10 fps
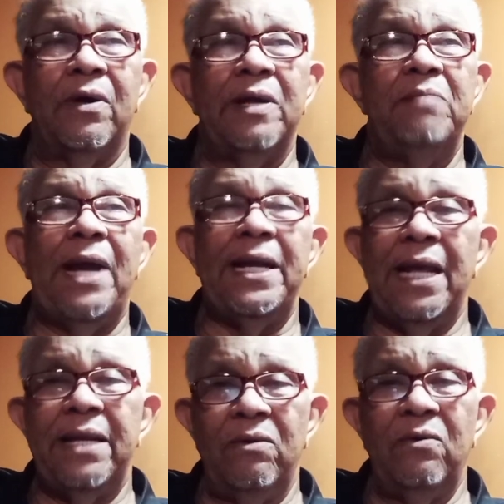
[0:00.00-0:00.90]
or he might
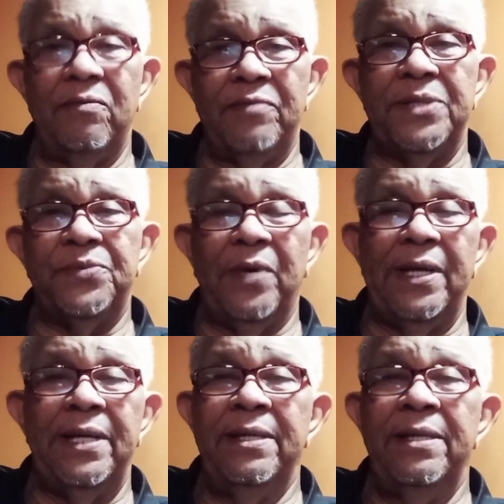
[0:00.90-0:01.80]
not know of this
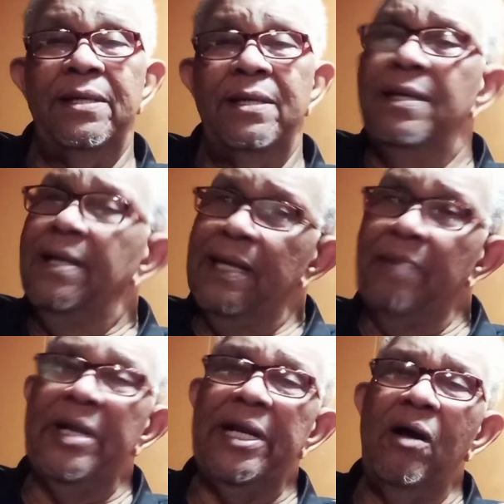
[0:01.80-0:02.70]
way,
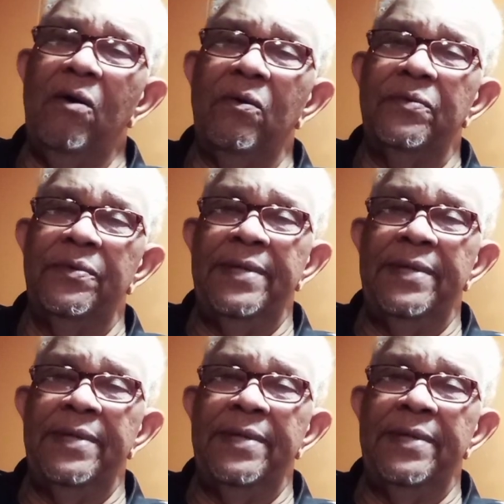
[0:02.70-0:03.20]
let me know.